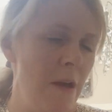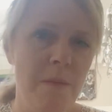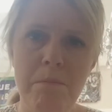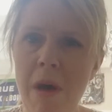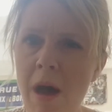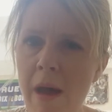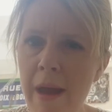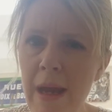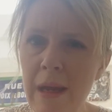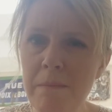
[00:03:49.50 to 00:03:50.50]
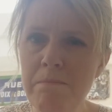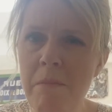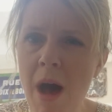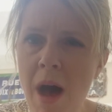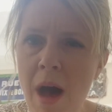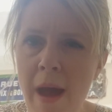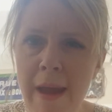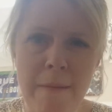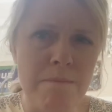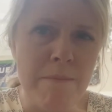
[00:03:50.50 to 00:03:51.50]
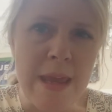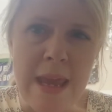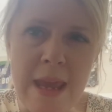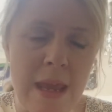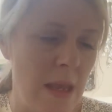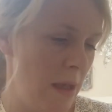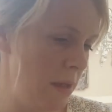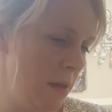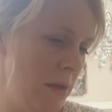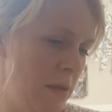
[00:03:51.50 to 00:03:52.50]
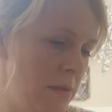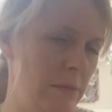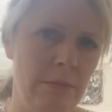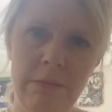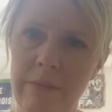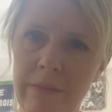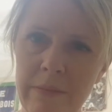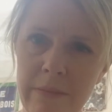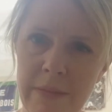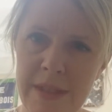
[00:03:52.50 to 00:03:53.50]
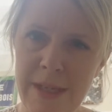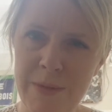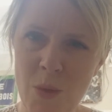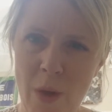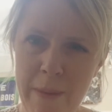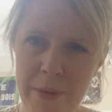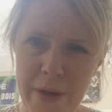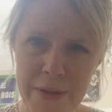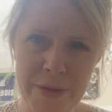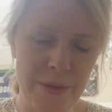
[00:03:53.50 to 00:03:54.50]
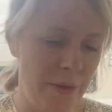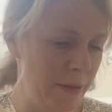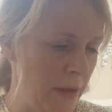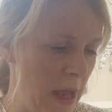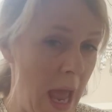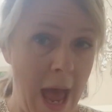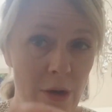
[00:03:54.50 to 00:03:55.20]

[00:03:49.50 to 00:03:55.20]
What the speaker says: mine, my, me. Seems quite personal. And